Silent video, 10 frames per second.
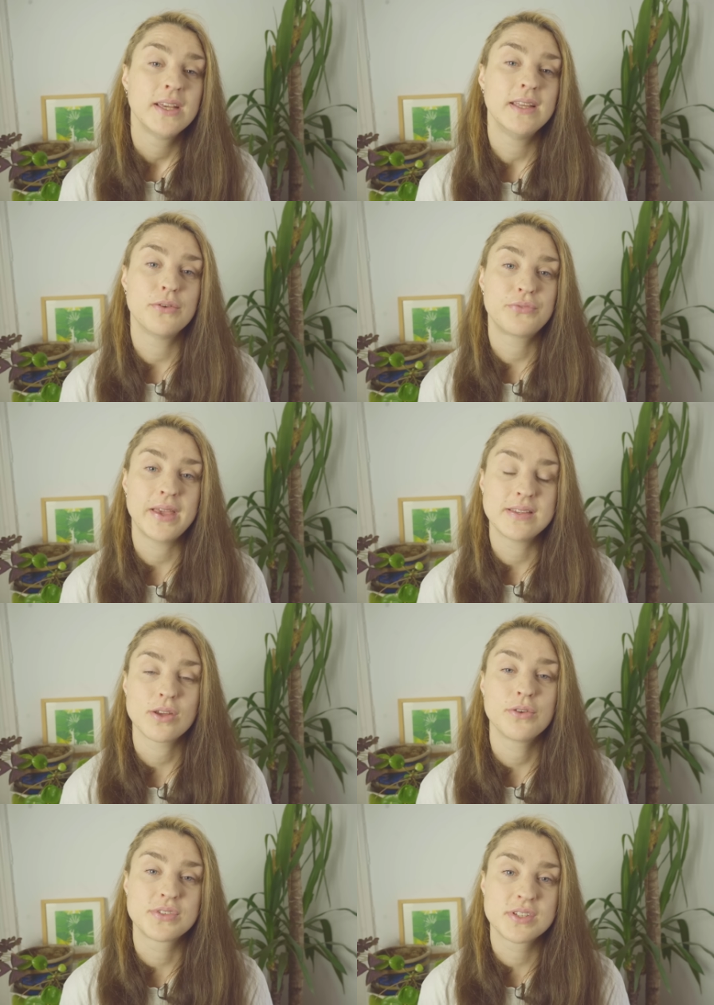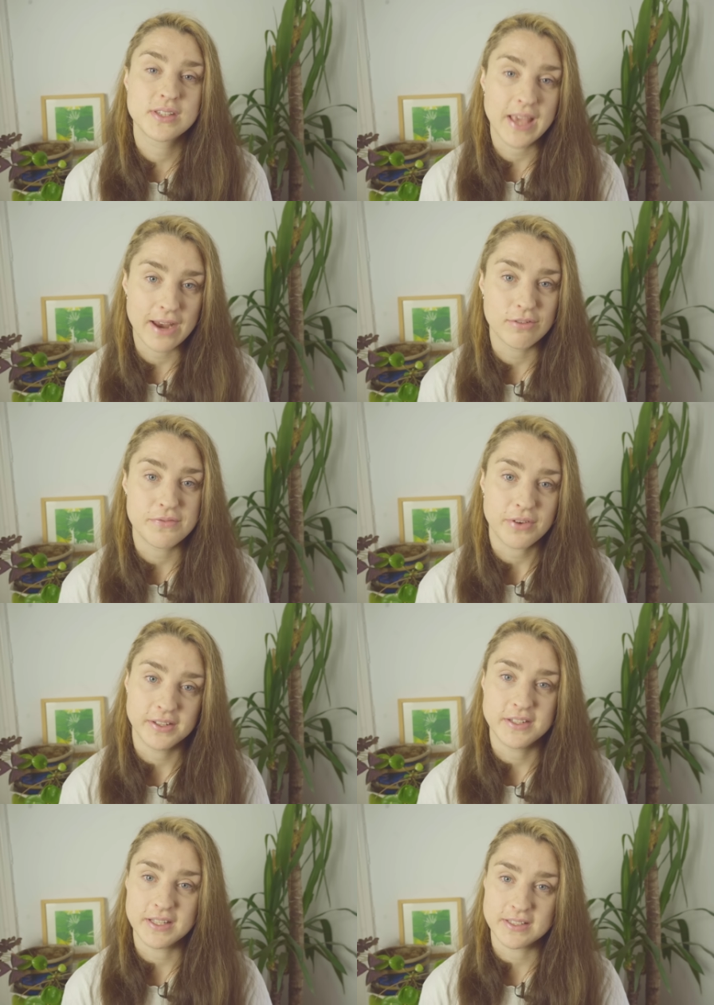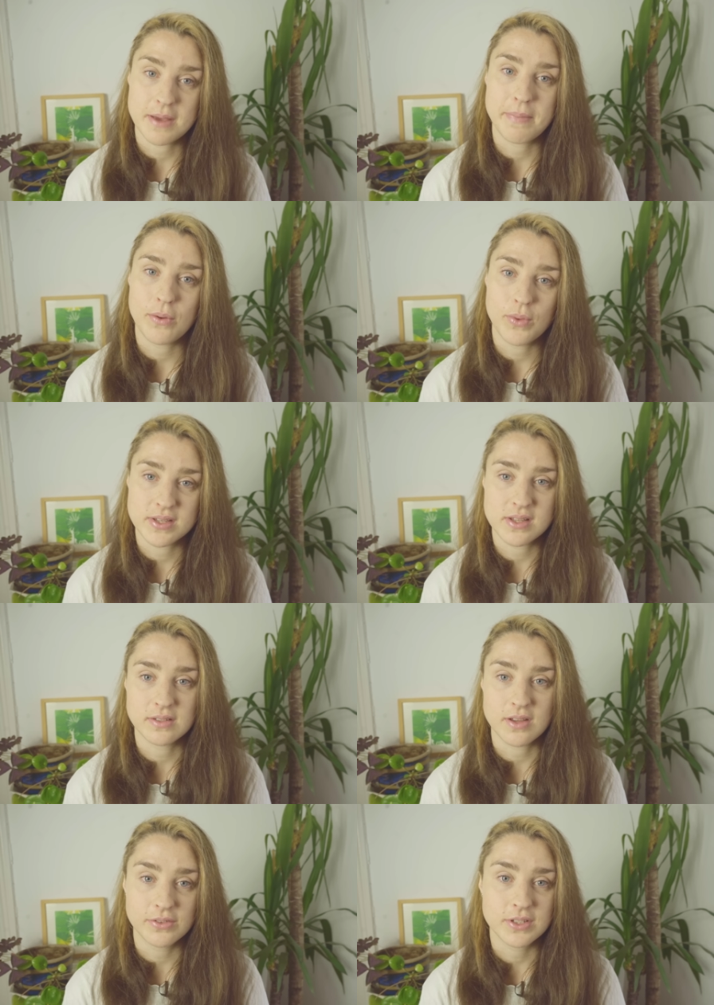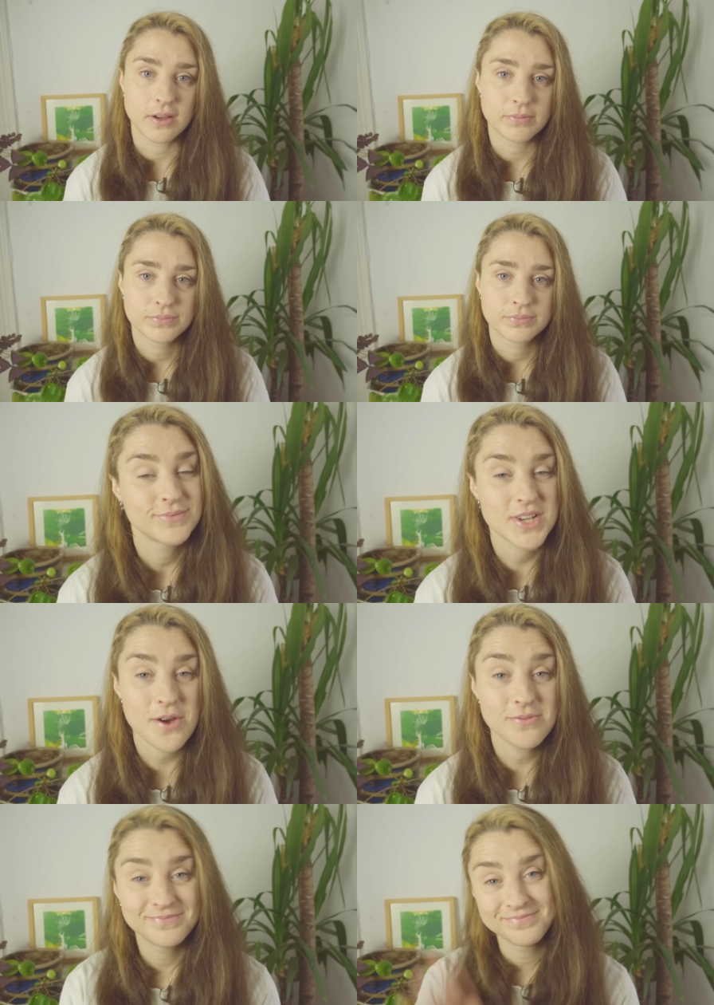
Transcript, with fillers: in the face of scary findings about West Antarctica. Ciao!